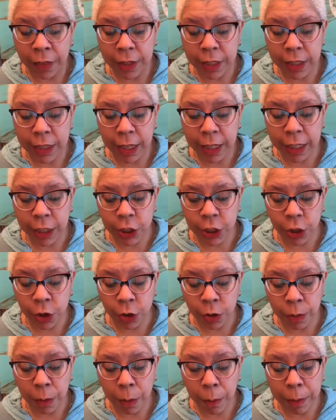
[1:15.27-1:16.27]
and the study
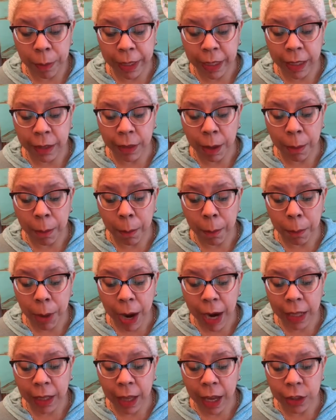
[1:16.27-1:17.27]
showed making them
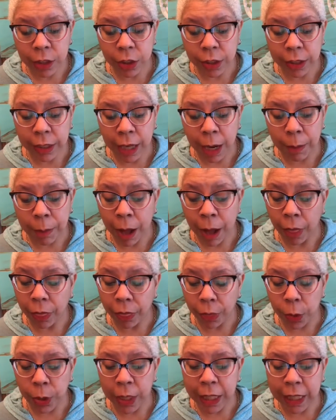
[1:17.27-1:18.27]
biologically
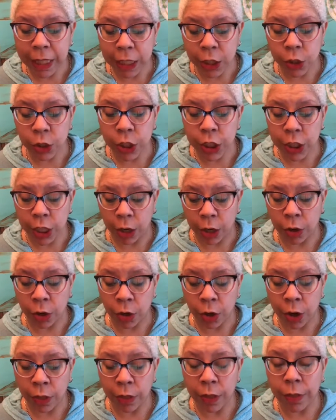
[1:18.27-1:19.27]
about 30 years younger